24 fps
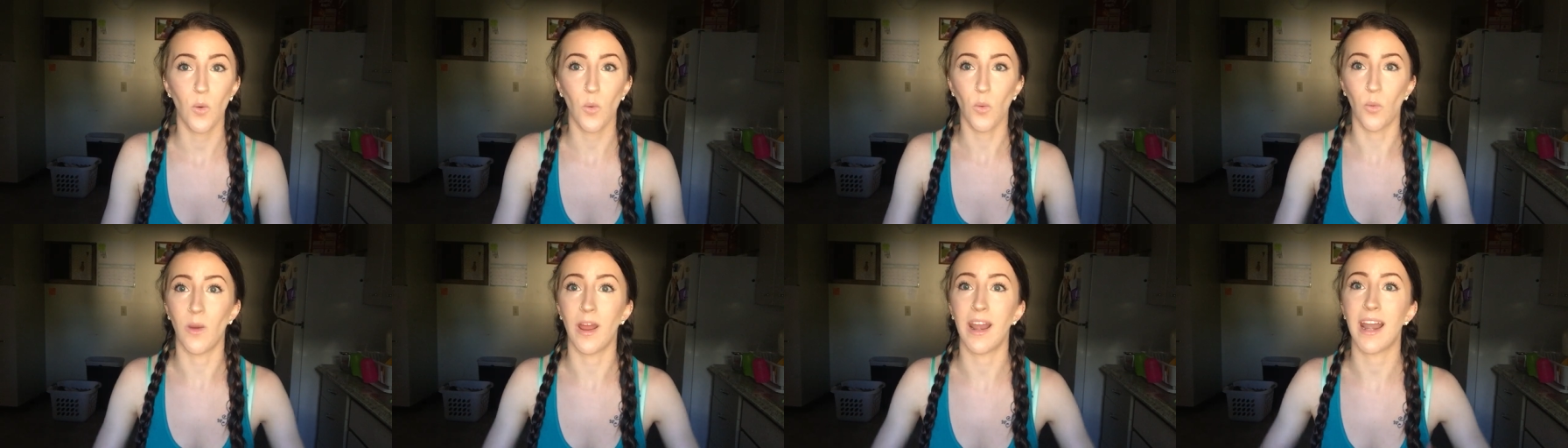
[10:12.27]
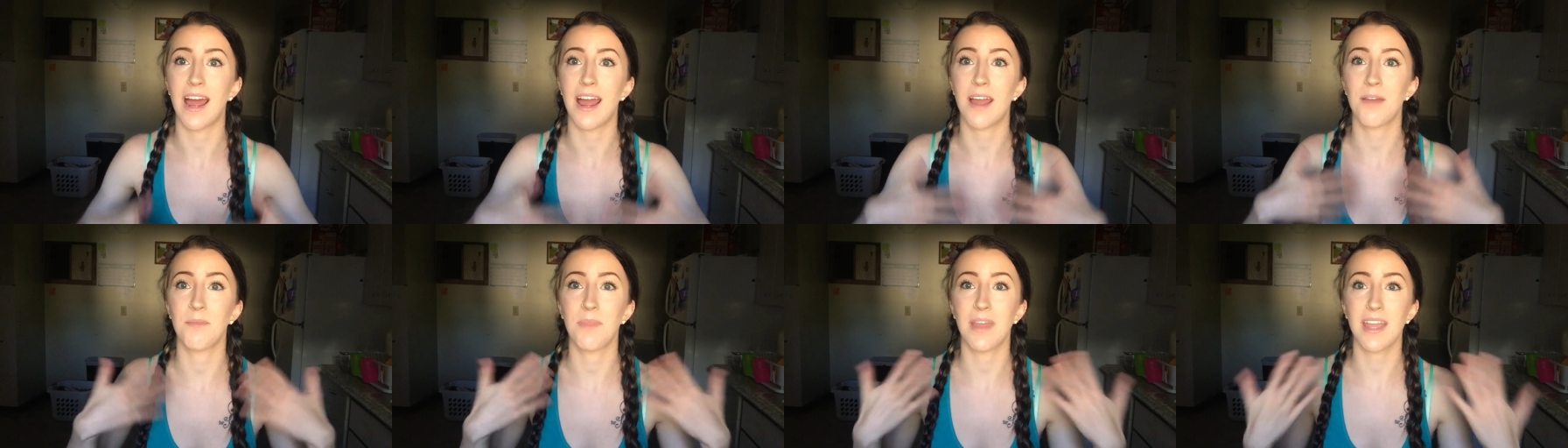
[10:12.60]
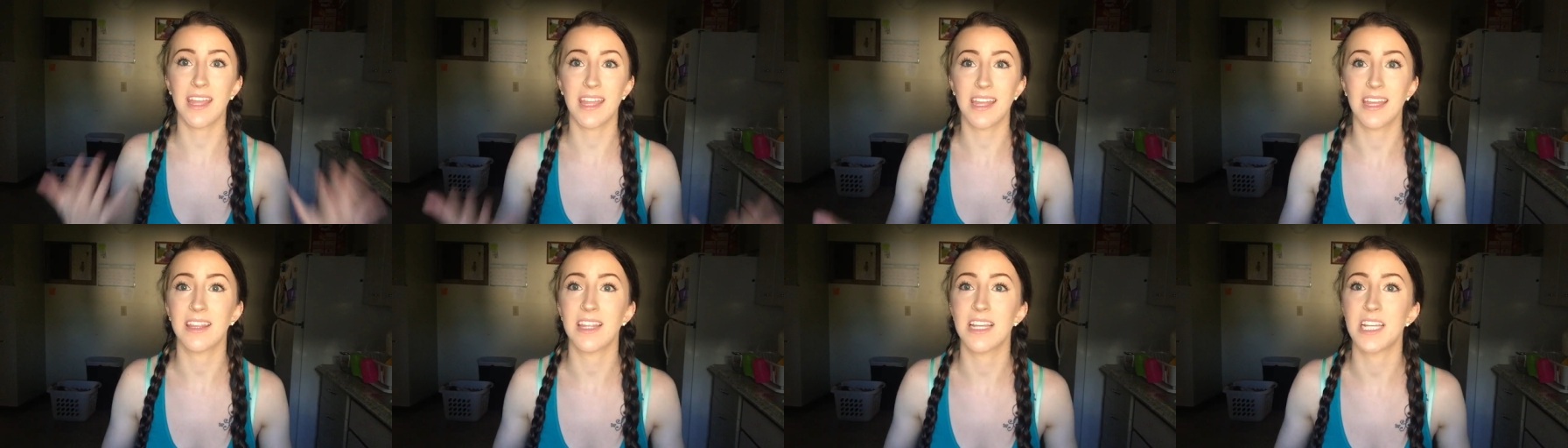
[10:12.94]
when I'm
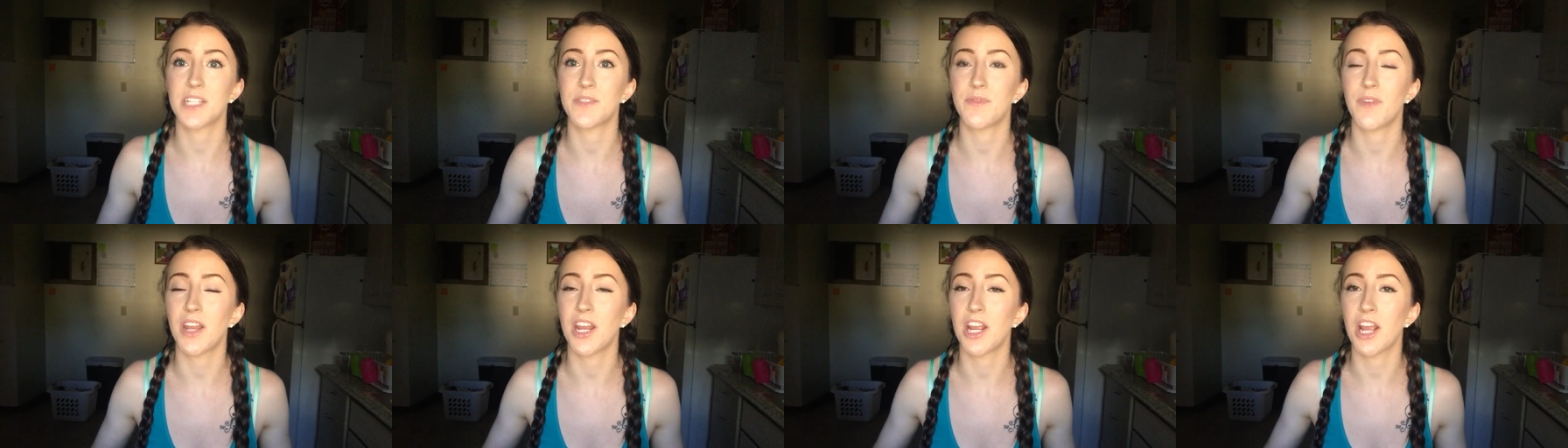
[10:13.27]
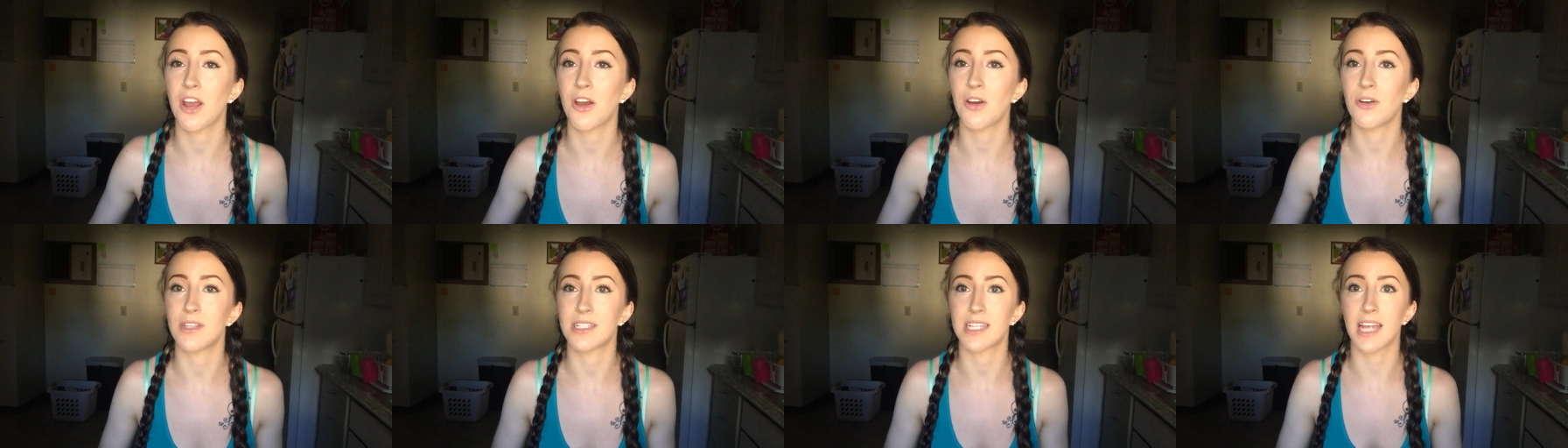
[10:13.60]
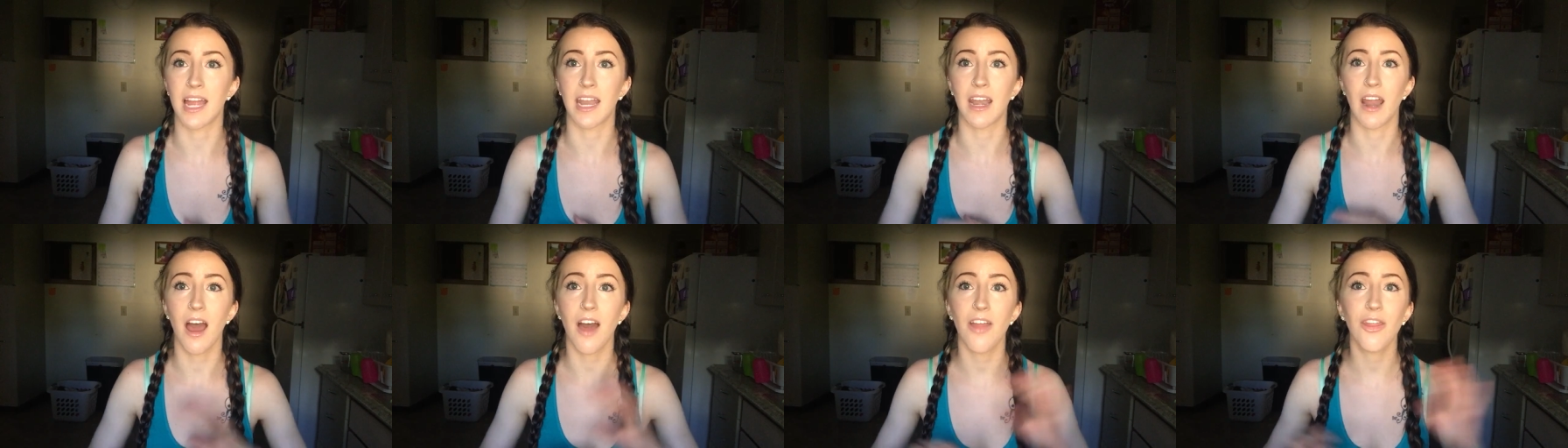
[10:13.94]
making these videos
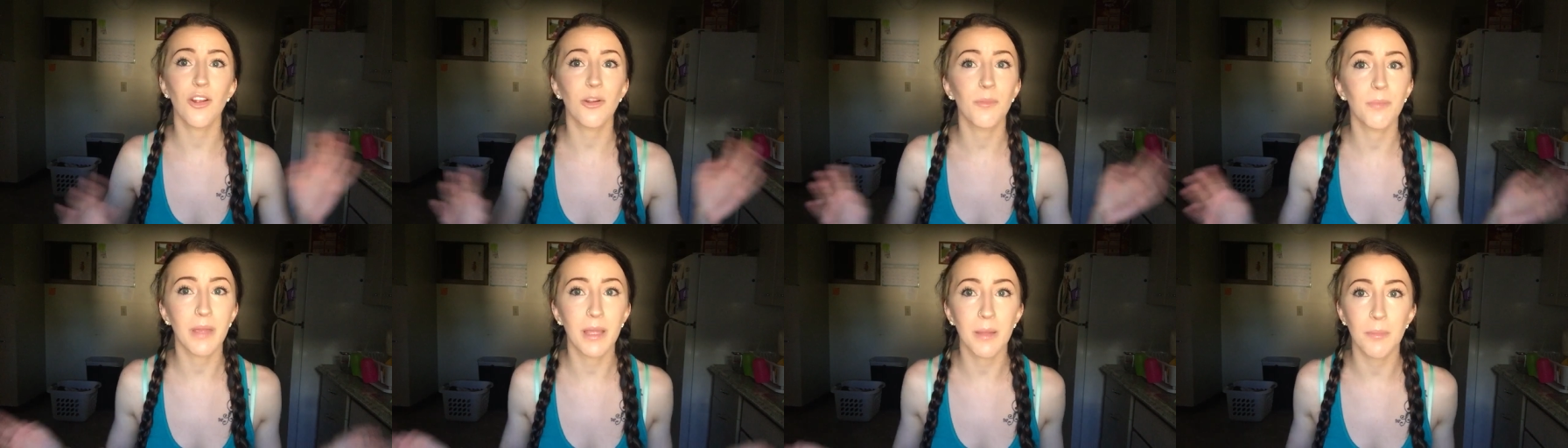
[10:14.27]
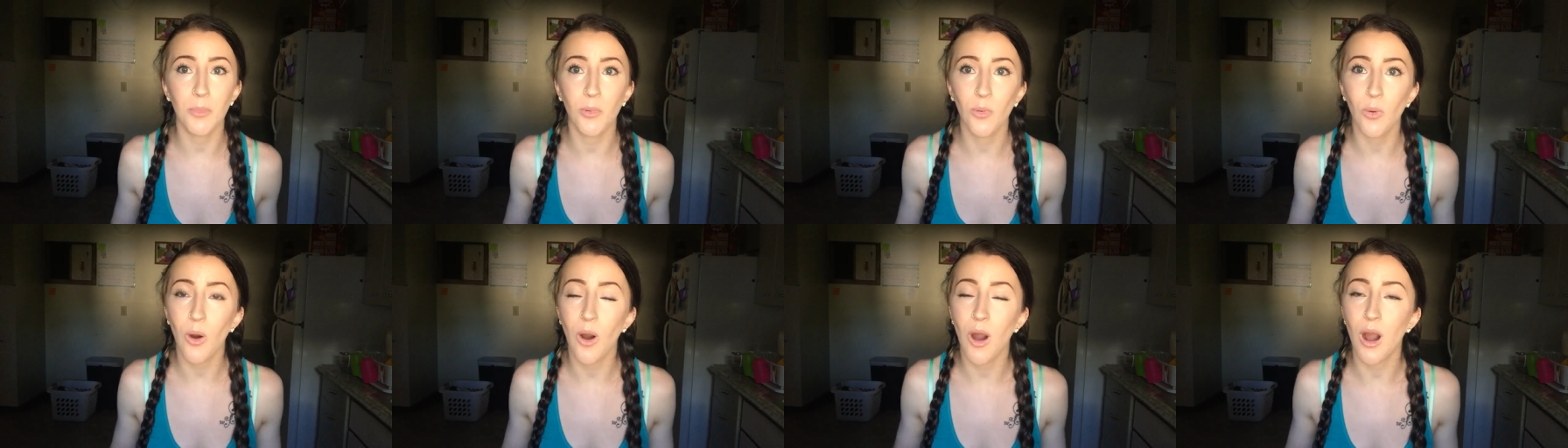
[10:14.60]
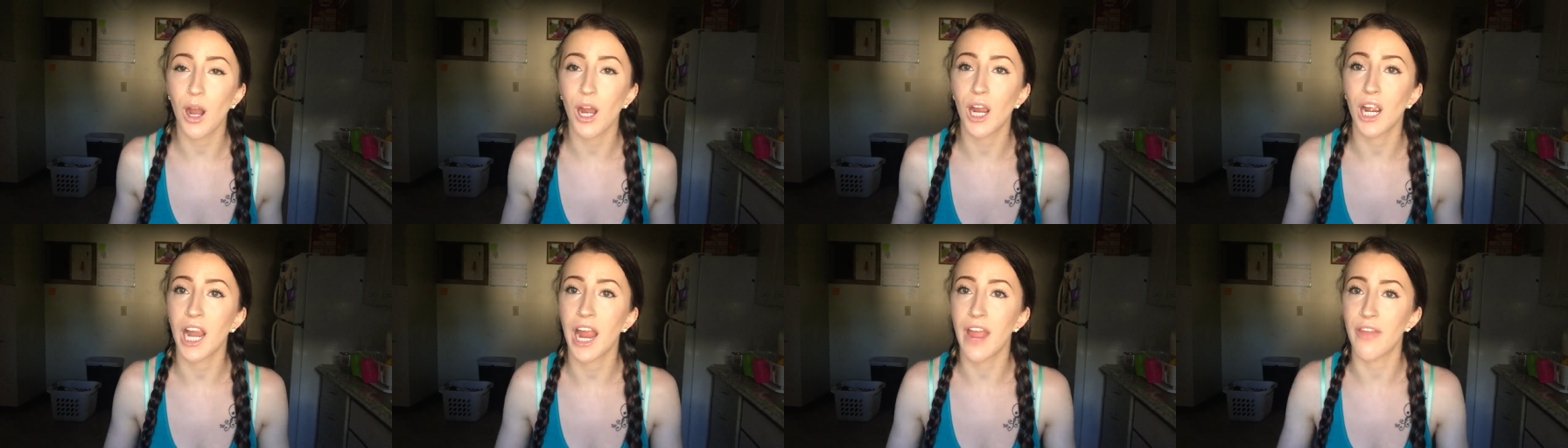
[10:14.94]
and other people
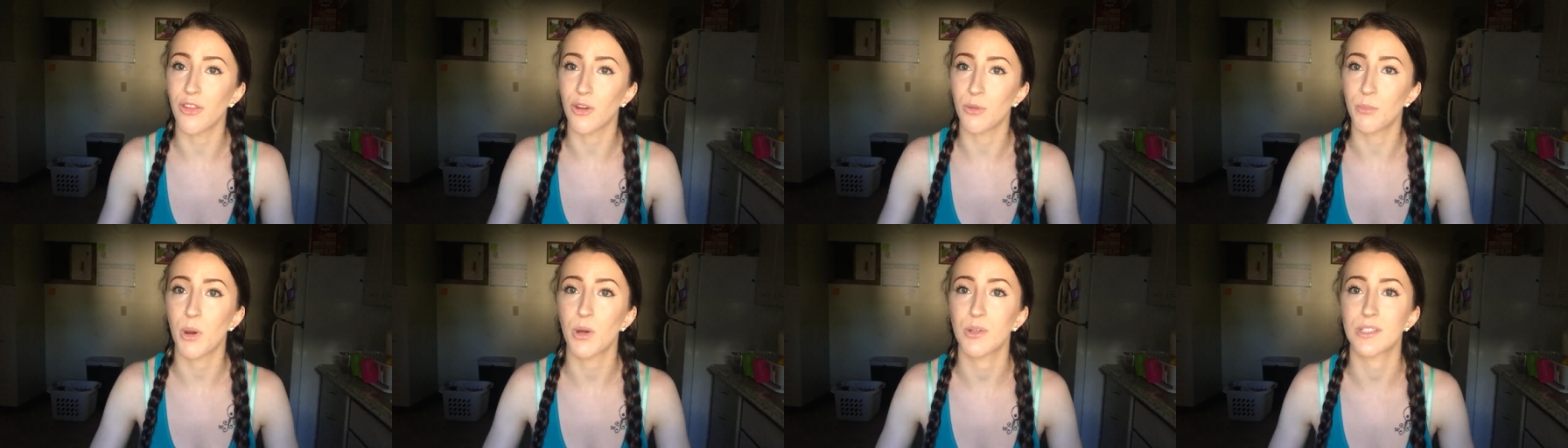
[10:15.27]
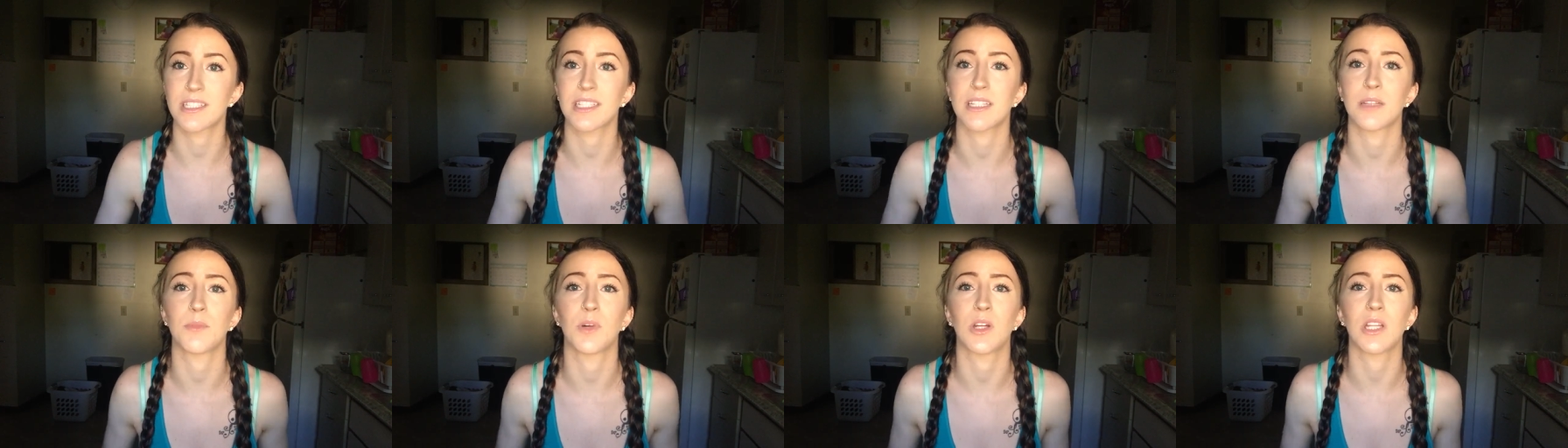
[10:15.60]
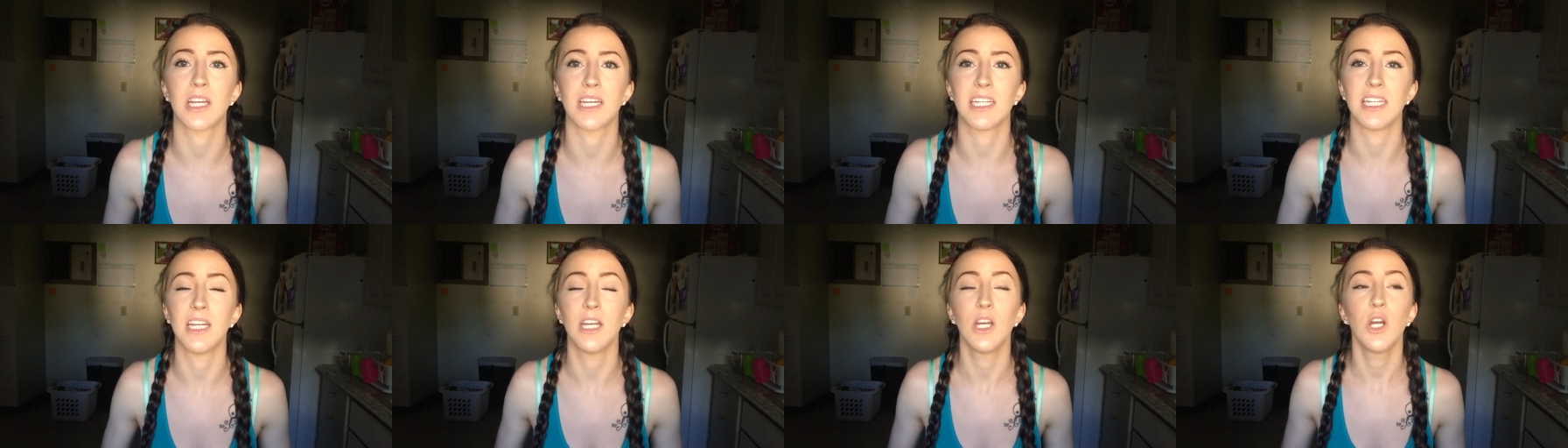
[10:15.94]
are and they're posting them
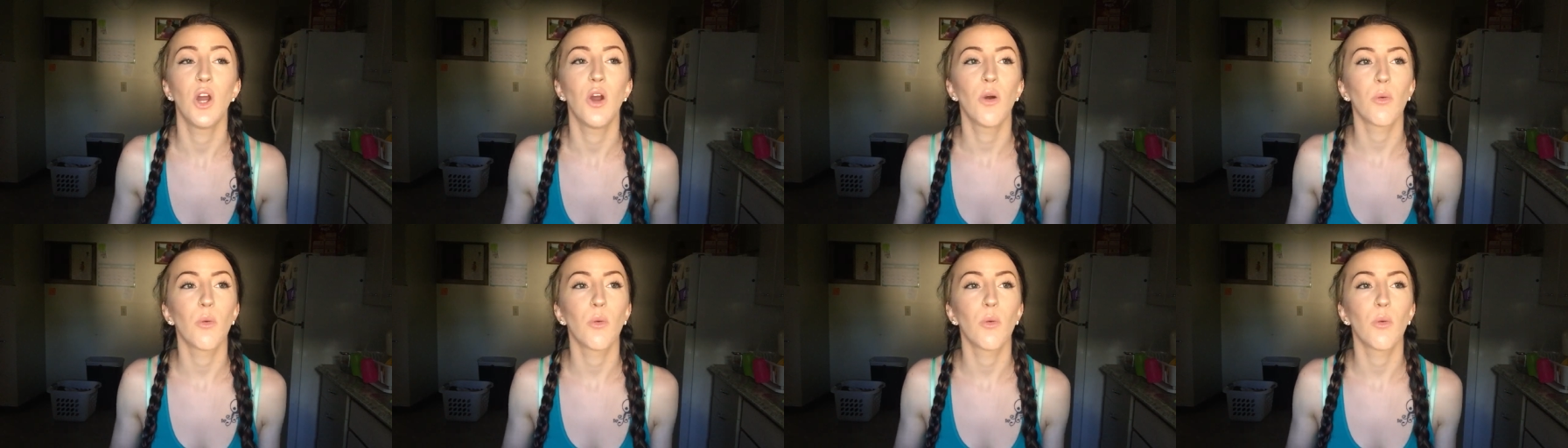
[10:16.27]
online,